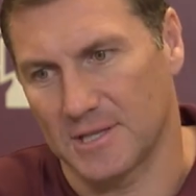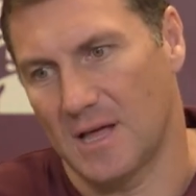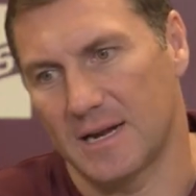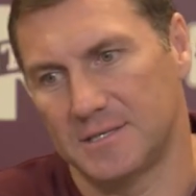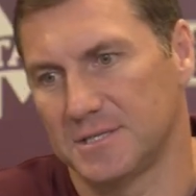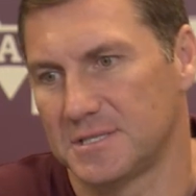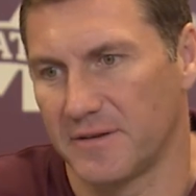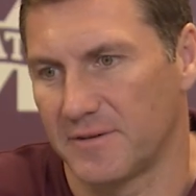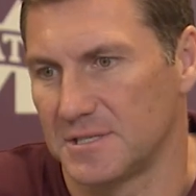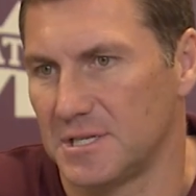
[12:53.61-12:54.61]
a lot of just
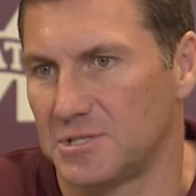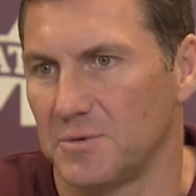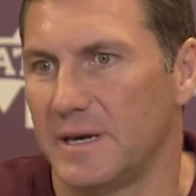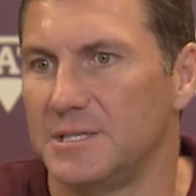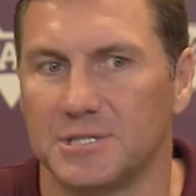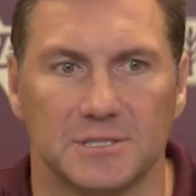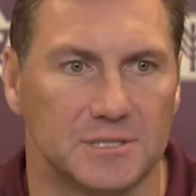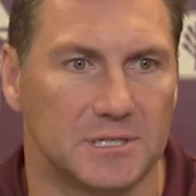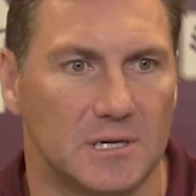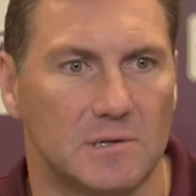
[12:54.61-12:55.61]
different
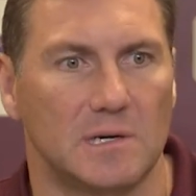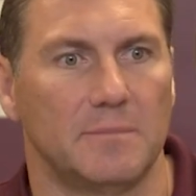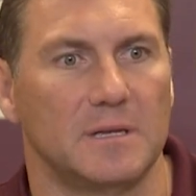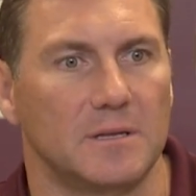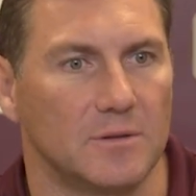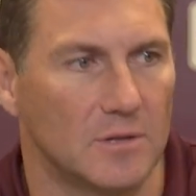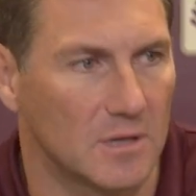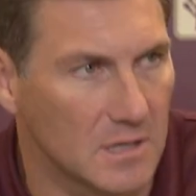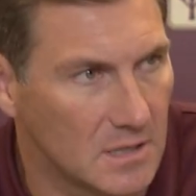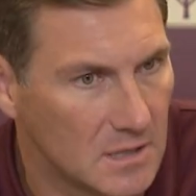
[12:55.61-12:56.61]
situations, you know. I mean, you
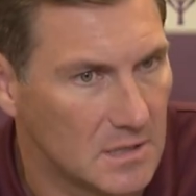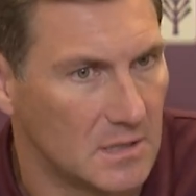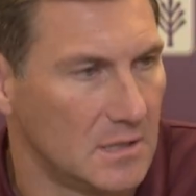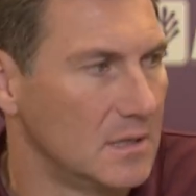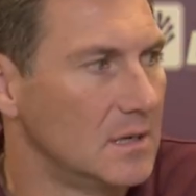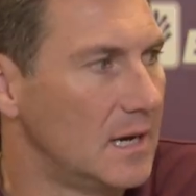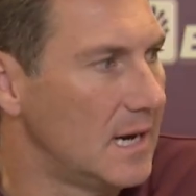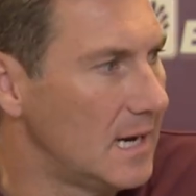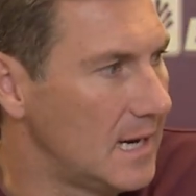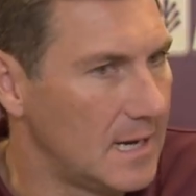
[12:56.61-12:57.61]
look,
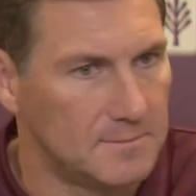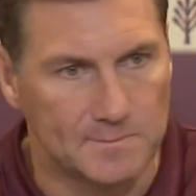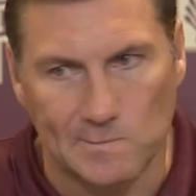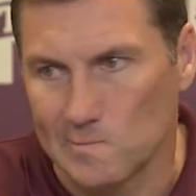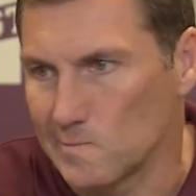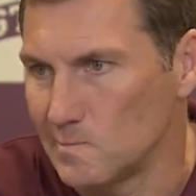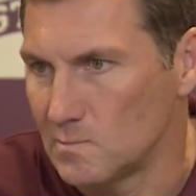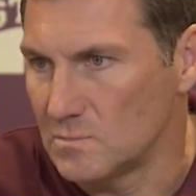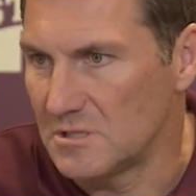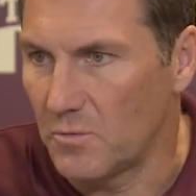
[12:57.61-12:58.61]

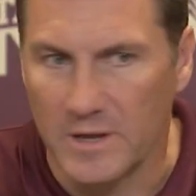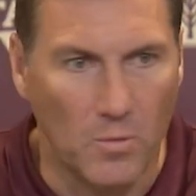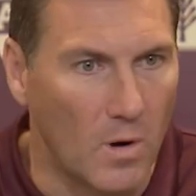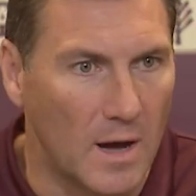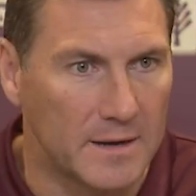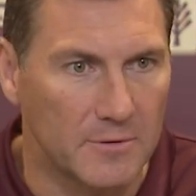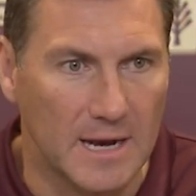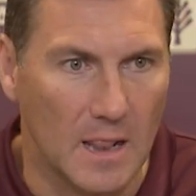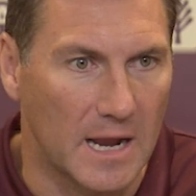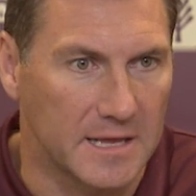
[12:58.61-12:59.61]
week one, we
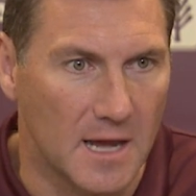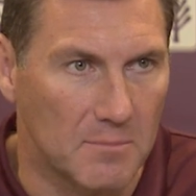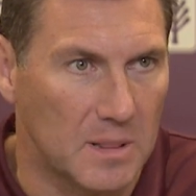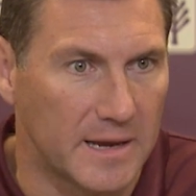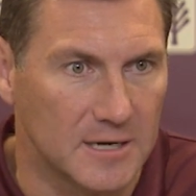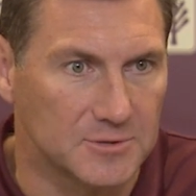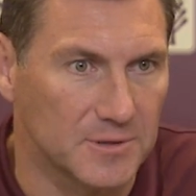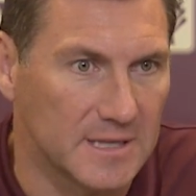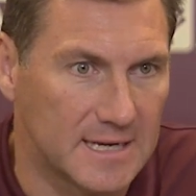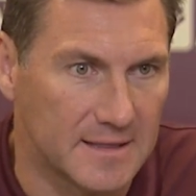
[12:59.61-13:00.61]
got a lot of young players.
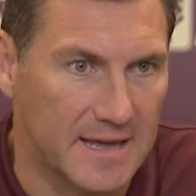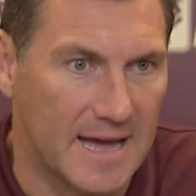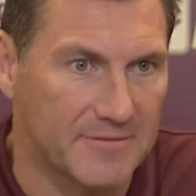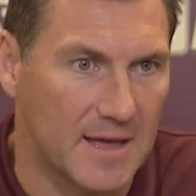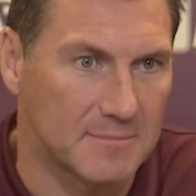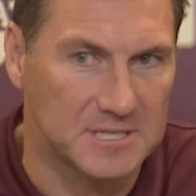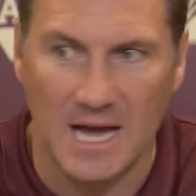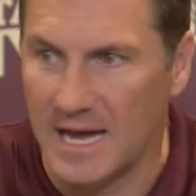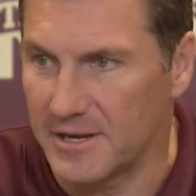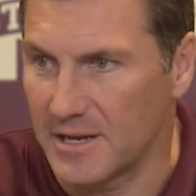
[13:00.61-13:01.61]
We're leading at the halftime. It's
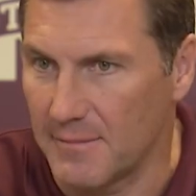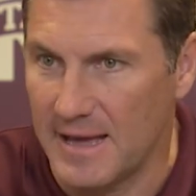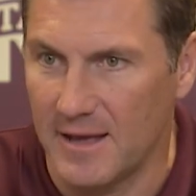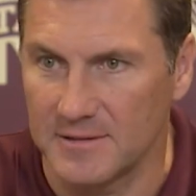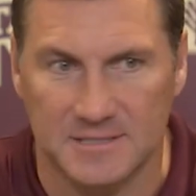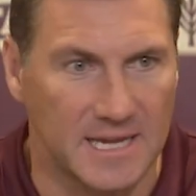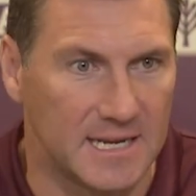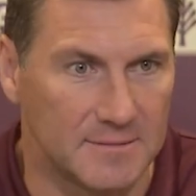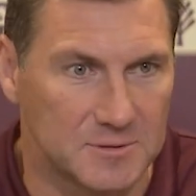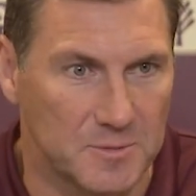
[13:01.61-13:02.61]
hot. You come out, the
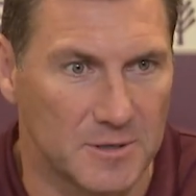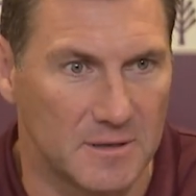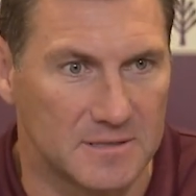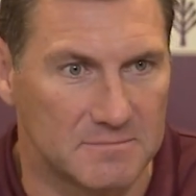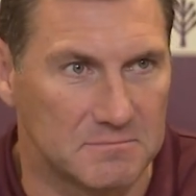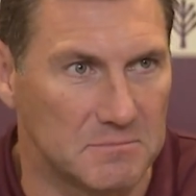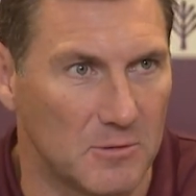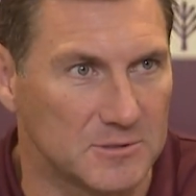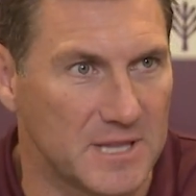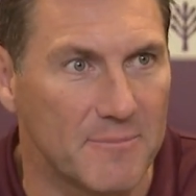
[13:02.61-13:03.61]
stadium's it's
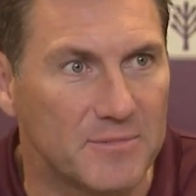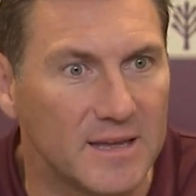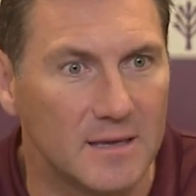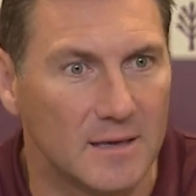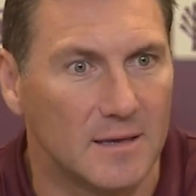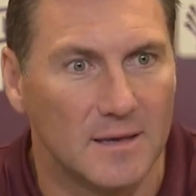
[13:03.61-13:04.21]
almost empty.